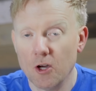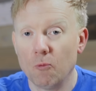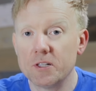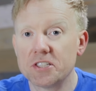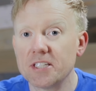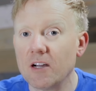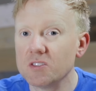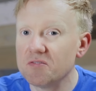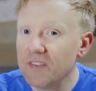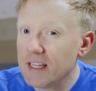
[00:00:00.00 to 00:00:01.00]
which
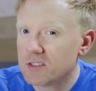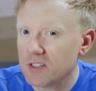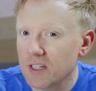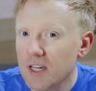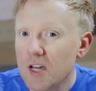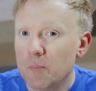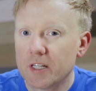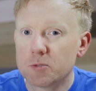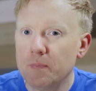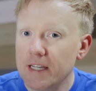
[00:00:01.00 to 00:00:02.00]
sounds fancy, but
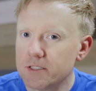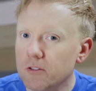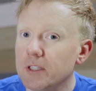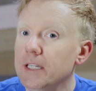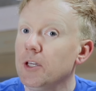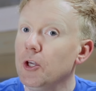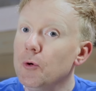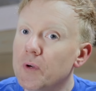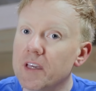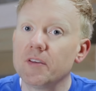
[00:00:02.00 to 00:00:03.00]
it's basically
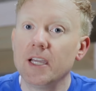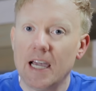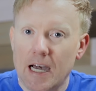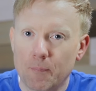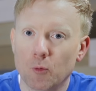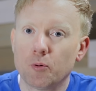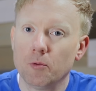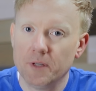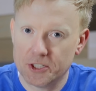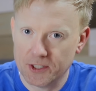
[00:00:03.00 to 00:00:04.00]
you giving Apple
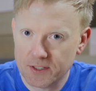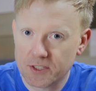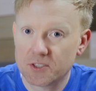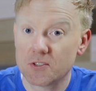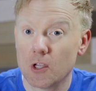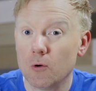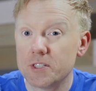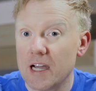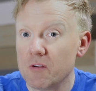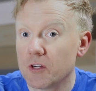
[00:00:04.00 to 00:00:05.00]
permission to slow
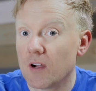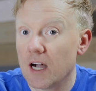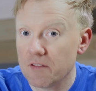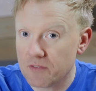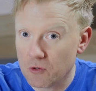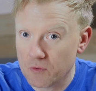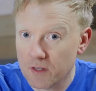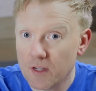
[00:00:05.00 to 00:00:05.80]
down your iPhone.